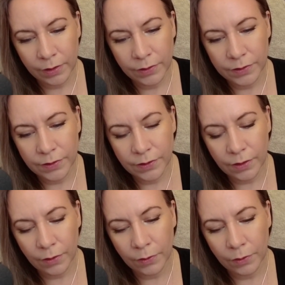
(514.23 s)
So,
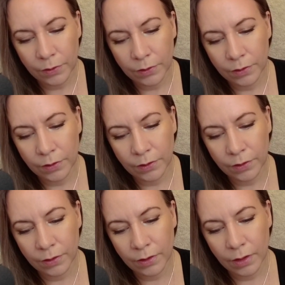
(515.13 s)

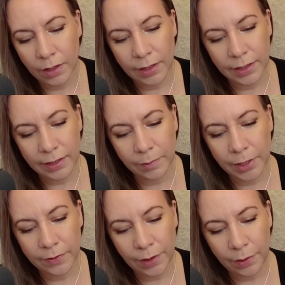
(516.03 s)
a little bit
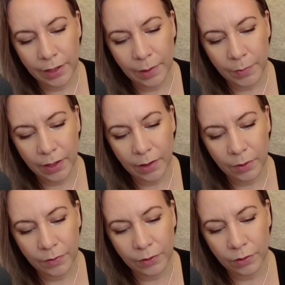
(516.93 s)
of a theme here.
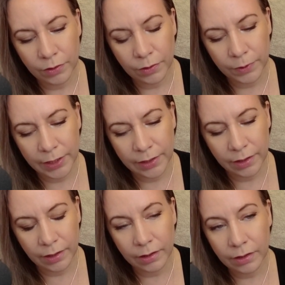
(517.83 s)
We've got the
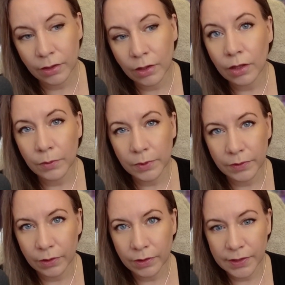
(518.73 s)
winter, we've
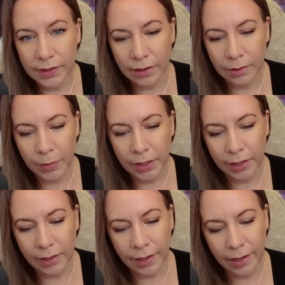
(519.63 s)
got the sun
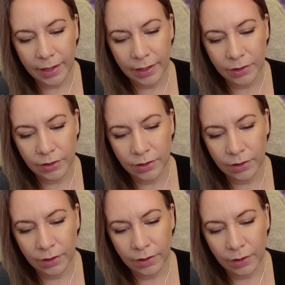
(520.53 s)
being caged,
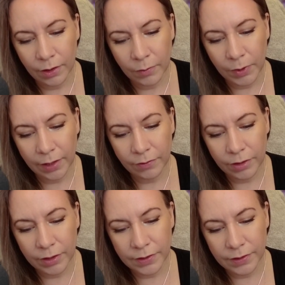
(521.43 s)
and we have
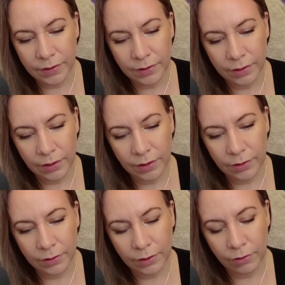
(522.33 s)

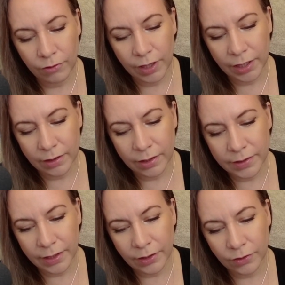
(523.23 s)
the green, the
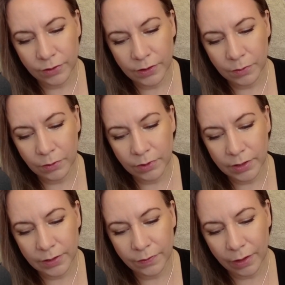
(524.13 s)
St. John's Wort
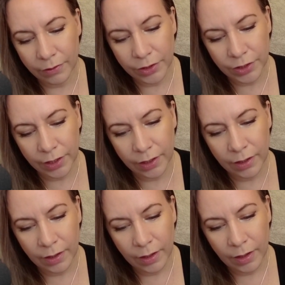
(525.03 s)
is flourishing.
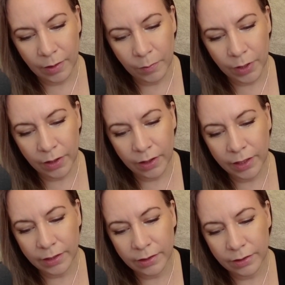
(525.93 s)
And
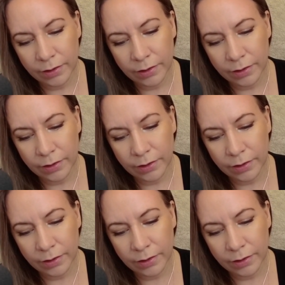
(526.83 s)
behind,